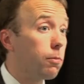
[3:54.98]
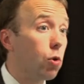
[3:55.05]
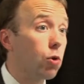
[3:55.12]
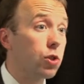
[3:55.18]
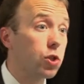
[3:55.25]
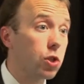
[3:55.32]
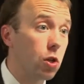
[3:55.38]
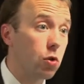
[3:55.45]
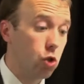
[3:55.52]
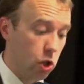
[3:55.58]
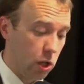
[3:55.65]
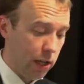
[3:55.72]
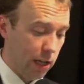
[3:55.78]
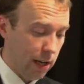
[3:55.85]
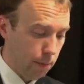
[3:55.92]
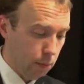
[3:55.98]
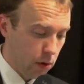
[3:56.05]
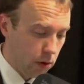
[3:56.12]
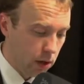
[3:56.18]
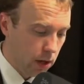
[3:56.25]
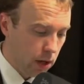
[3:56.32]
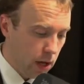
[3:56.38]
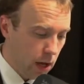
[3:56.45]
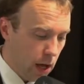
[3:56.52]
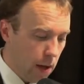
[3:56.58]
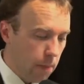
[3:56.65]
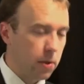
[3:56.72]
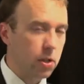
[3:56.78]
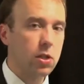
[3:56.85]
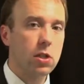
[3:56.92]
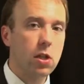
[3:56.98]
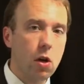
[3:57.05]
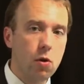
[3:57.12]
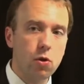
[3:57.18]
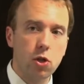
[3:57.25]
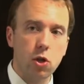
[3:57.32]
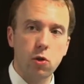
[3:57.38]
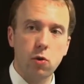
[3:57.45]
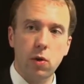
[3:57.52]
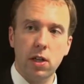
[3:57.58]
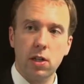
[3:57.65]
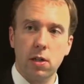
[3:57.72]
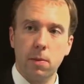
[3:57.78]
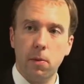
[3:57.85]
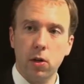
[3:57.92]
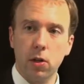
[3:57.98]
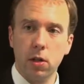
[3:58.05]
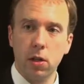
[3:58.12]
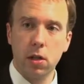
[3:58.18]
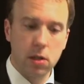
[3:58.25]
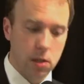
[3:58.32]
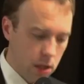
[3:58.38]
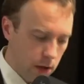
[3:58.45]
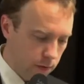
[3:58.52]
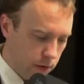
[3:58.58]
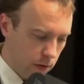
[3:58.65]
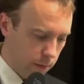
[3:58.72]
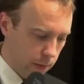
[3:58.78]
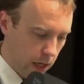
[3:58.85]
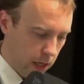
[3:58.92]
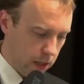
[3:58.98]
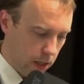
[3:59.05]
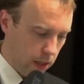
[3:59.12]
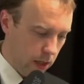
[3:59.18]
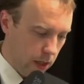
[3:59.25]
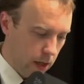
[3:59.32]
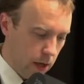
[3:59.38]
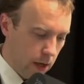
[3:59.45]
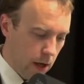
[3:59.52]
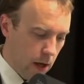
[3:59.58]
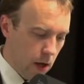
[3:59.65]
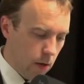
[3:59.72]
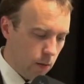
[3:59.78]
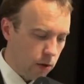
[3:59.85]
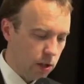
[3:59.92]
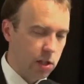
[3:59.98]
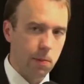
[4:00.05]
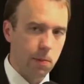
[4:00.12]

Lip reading: more socially liberal, but so too is the modern Conservative Party, with